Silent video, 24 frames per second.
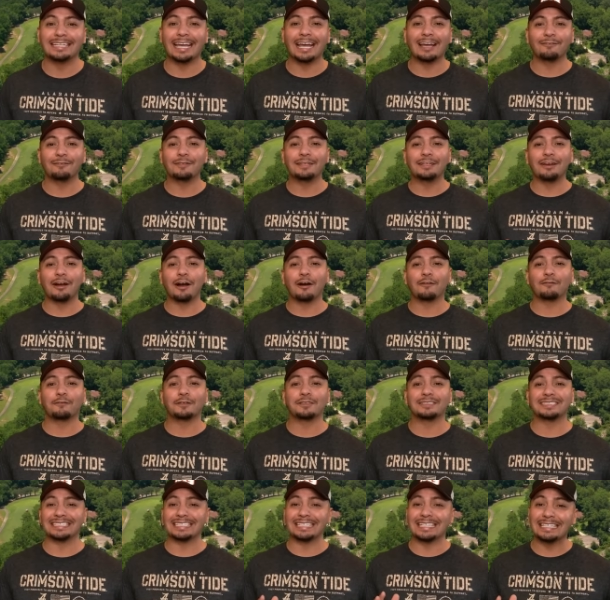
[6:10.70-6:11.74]
Daphne
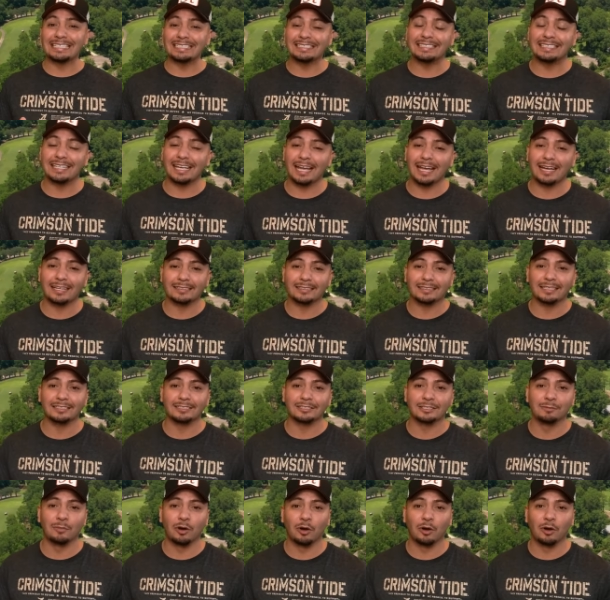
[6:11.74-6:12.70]
offers easy access to